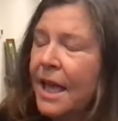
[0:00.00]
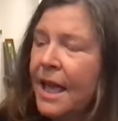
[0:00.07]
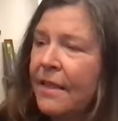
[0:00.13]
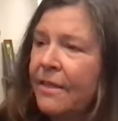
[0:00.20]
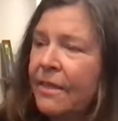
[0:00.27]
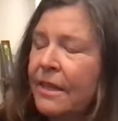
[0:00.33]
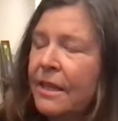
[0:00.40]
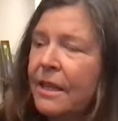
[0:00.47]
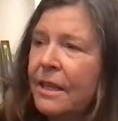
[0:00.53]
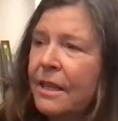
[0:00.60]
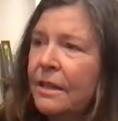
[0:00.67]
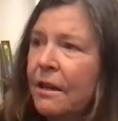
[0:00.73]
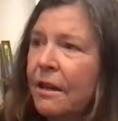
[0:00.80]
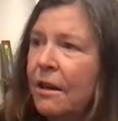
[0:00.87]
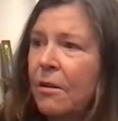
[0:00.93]
And
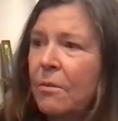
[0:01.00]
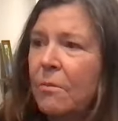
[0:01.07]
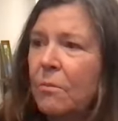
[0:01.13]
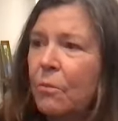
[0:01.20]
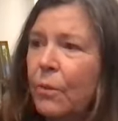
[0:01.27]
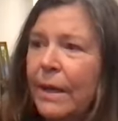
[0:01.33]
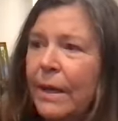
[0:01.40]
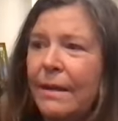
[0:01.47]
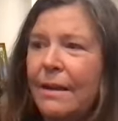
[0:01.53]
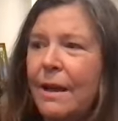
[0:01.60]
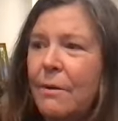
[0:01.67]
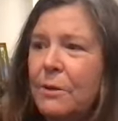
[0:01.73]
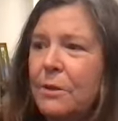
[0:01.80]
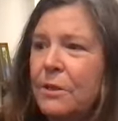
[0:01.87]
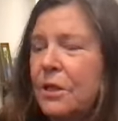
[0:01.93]
then
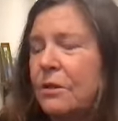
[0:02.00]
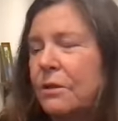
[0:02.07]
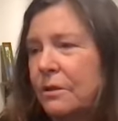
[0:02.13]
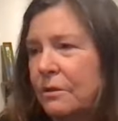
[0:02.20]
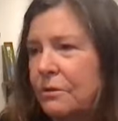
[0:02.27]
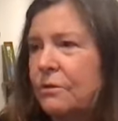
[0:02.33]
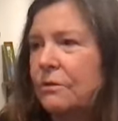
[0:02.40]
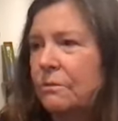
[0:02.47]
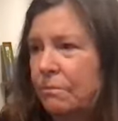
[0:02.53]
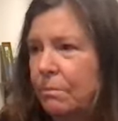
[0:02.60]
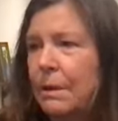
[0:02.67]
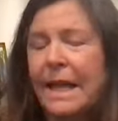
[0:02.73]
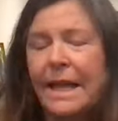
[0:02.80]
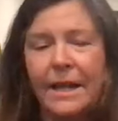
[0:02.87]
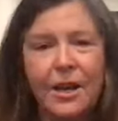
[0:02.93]
I would
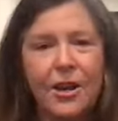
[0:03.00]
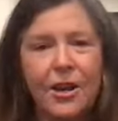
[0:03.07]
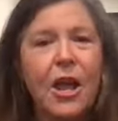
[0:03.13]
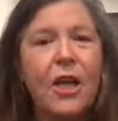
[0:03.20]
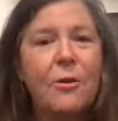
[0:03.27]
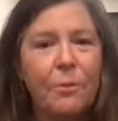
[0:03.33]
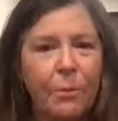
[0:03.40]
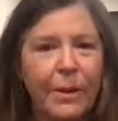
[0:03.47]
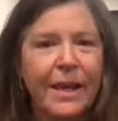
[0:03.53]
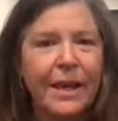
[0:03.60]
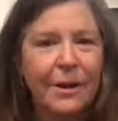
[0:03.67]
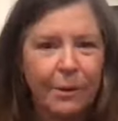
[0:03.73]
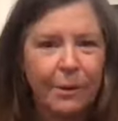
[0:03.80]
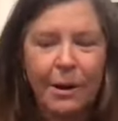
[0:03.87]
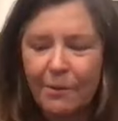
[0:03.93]
plan another
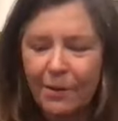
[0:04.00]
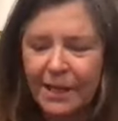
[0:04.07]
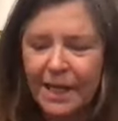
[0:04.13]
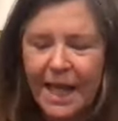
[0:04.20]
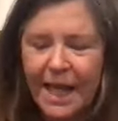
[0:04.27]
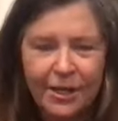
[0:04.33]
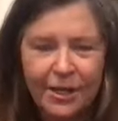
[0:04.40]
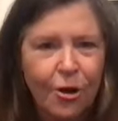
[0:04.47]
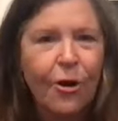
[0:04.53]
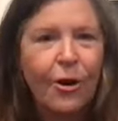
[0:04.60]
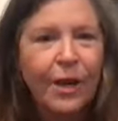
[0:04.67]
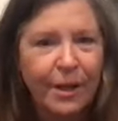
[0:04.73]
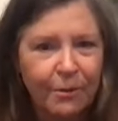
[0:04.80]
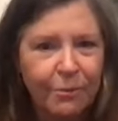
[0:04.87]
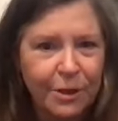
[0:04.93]
week where I would kind of
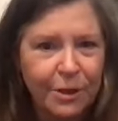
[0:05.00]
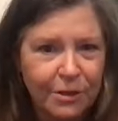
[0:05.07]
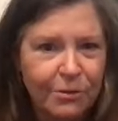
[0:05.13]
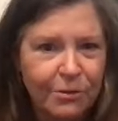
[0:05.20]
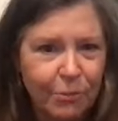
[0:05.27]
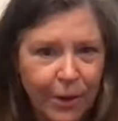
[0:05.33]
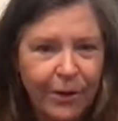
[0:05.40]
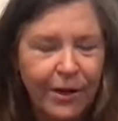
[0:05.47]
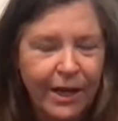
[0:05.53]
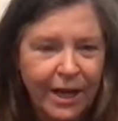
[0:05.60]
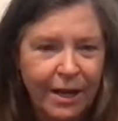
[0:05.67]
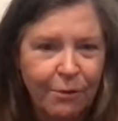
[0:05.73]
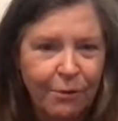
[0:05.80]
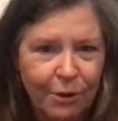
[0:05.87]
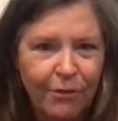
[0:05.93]
target where to
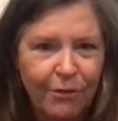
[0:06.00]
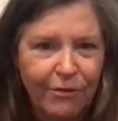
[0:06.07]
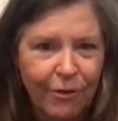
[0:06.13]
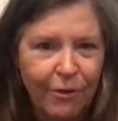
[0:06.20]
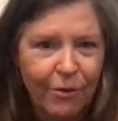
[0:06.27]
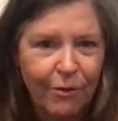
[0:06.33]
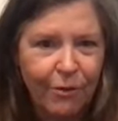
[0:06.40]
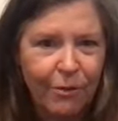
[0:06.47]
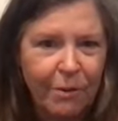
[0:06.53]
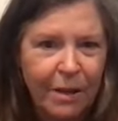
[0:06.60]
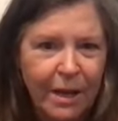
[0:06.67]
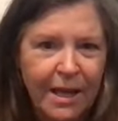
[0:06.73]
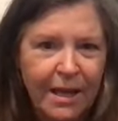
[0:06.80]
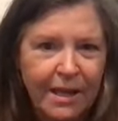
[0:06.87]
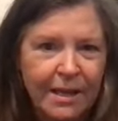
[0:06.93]
go a little further
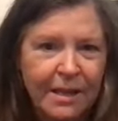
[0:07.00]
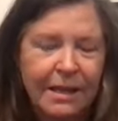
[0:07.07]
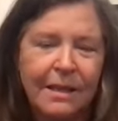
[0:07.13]
away.